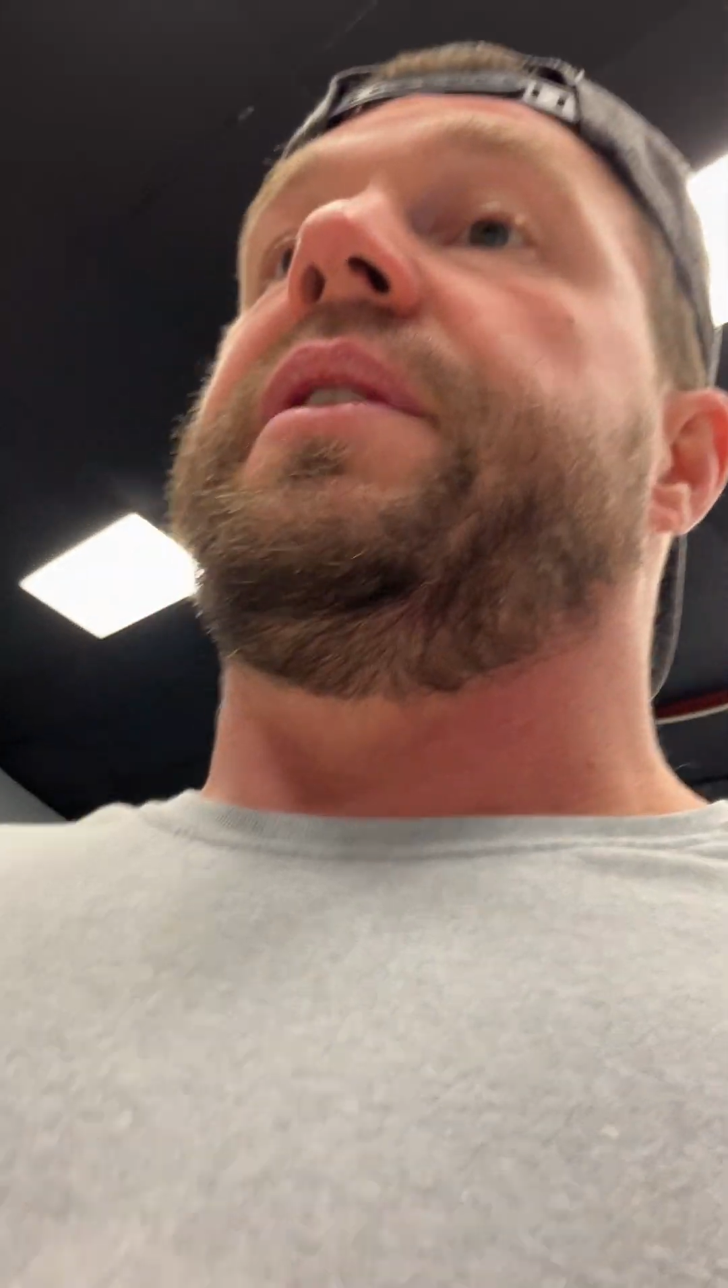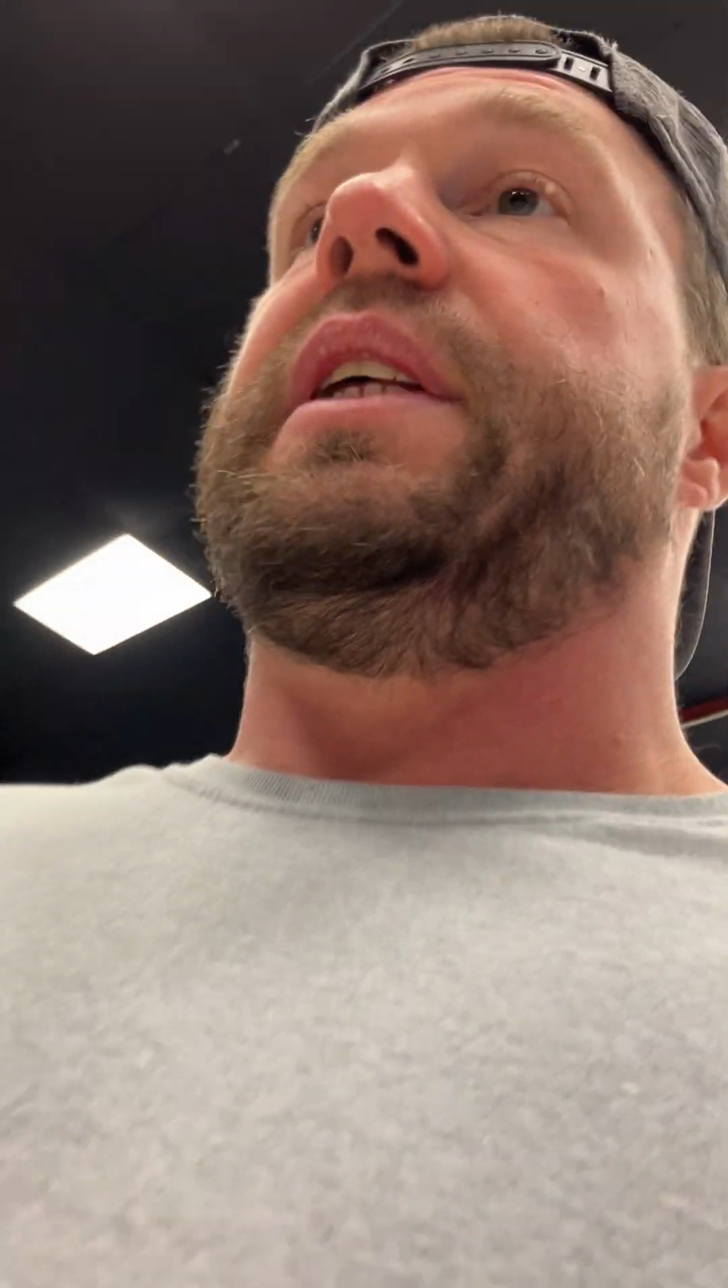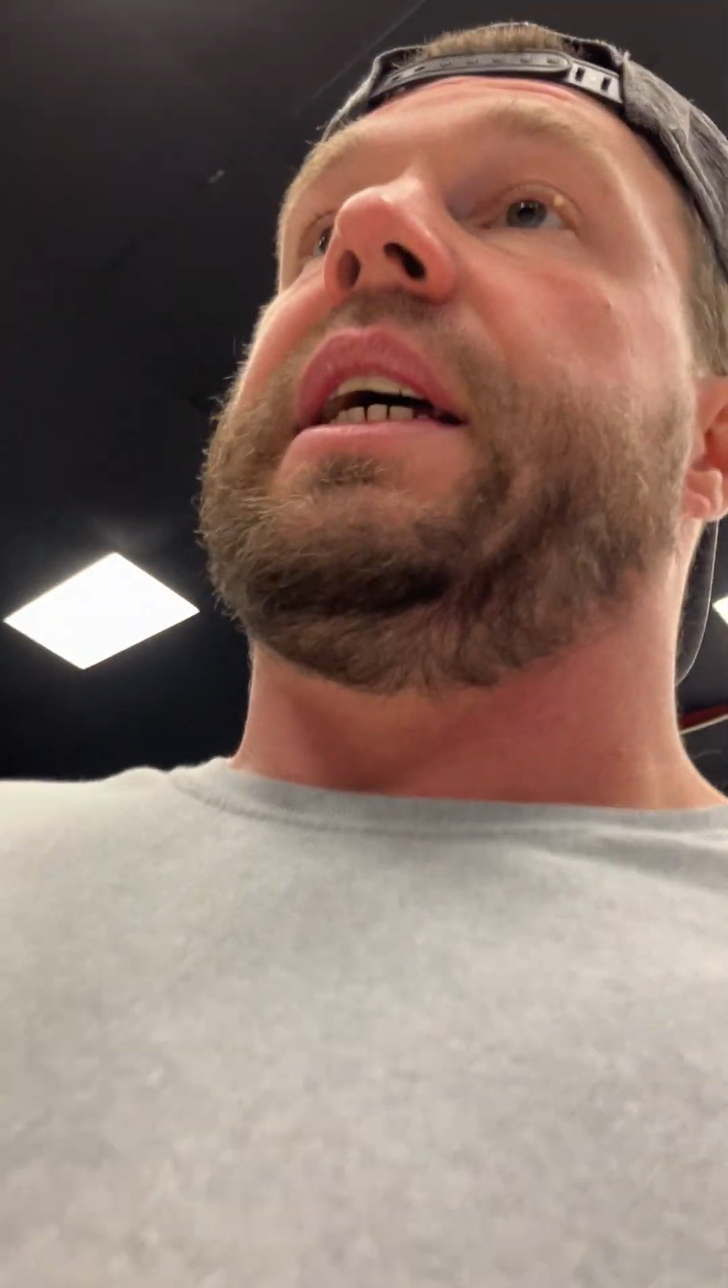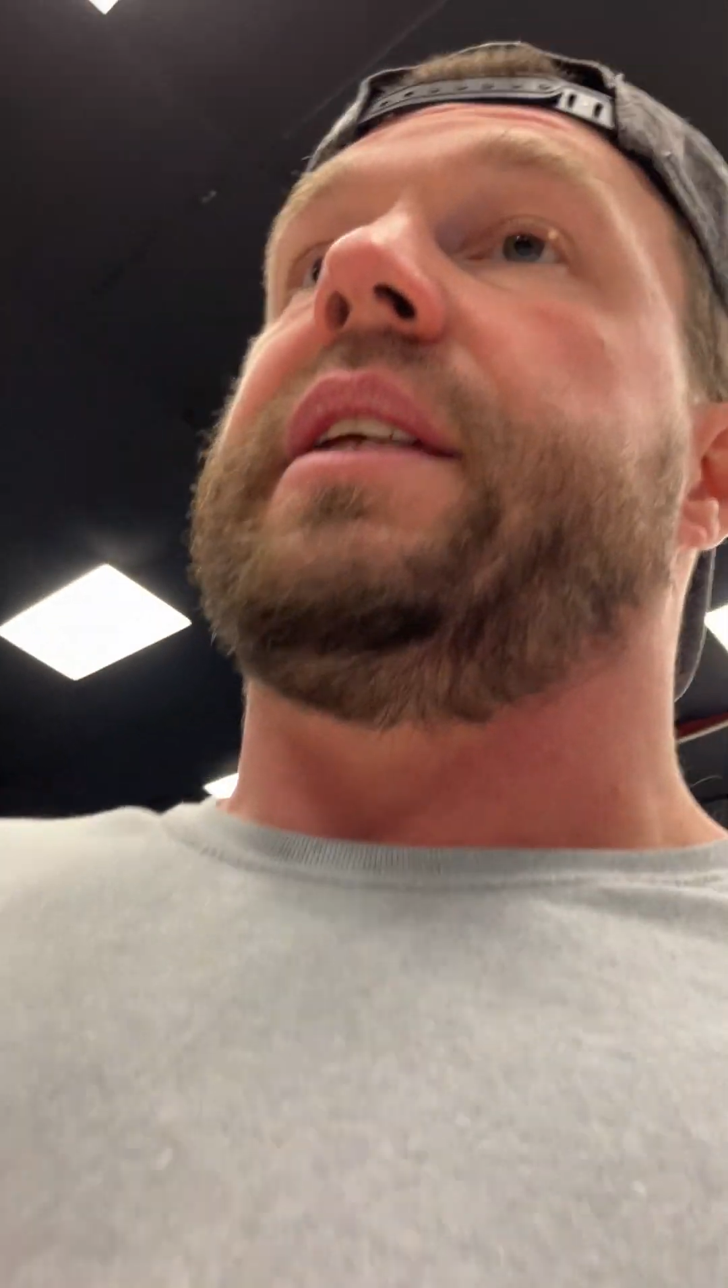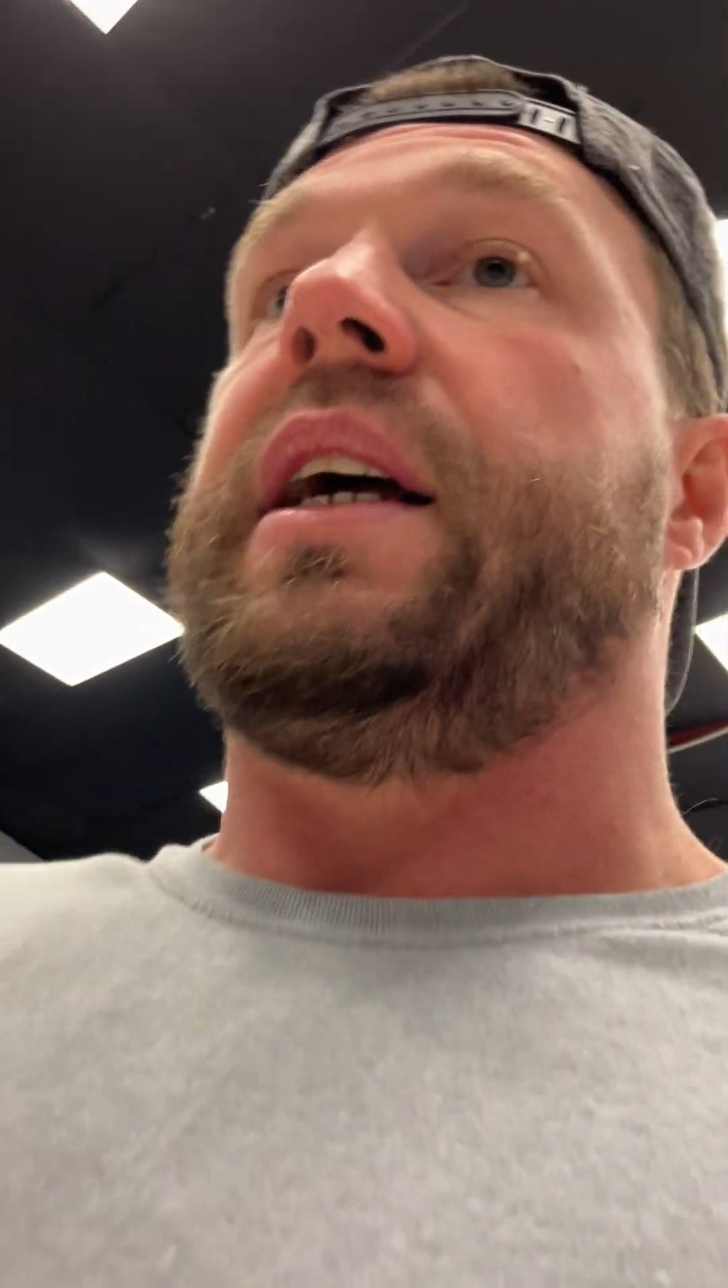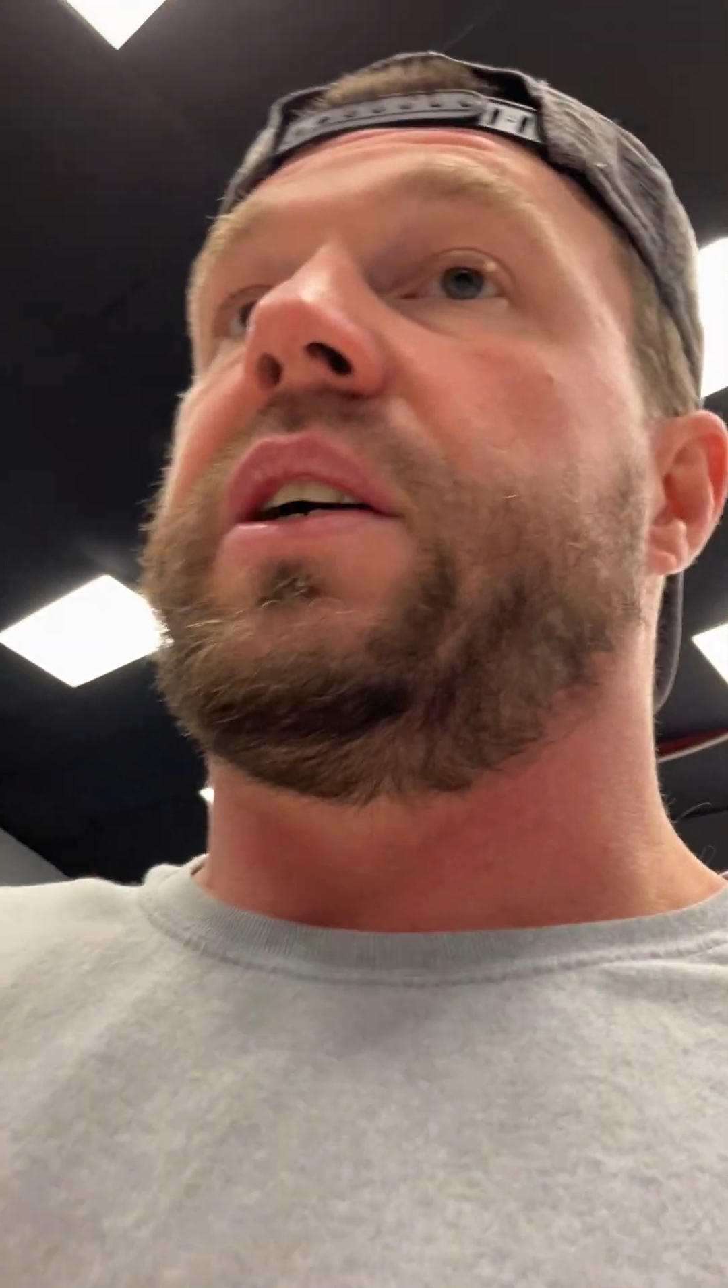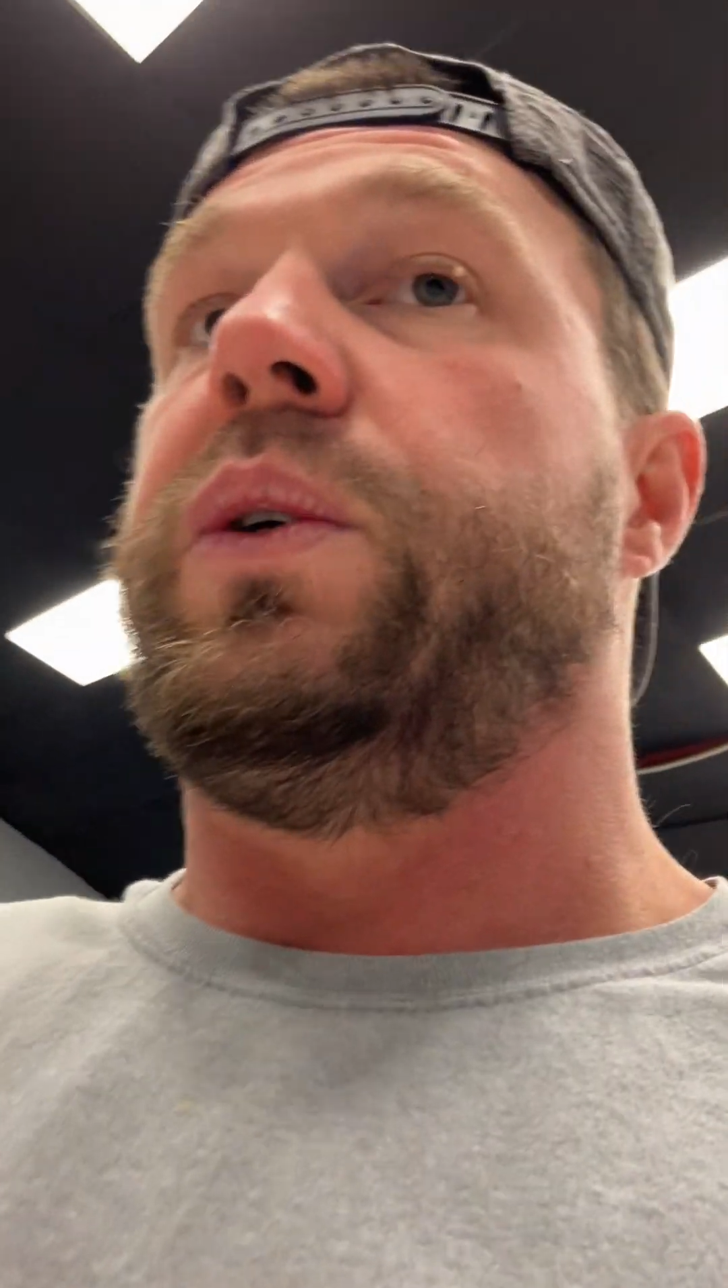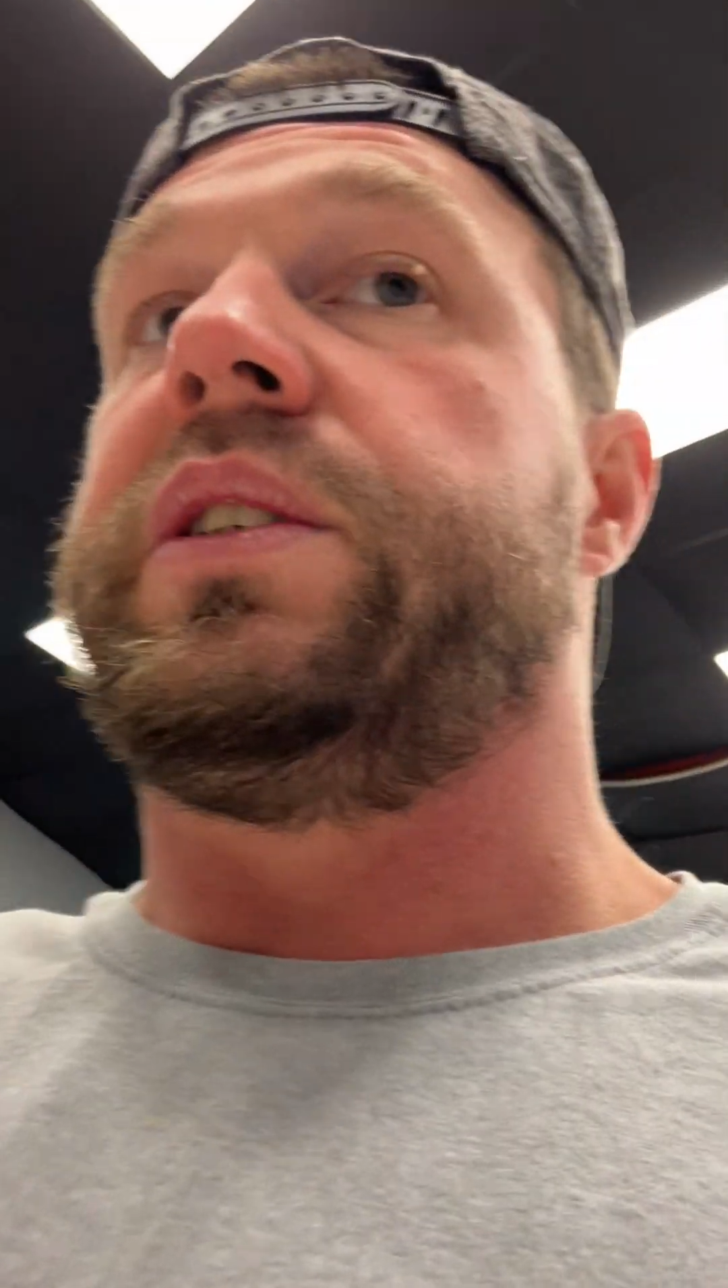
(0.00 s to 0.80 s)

that I quit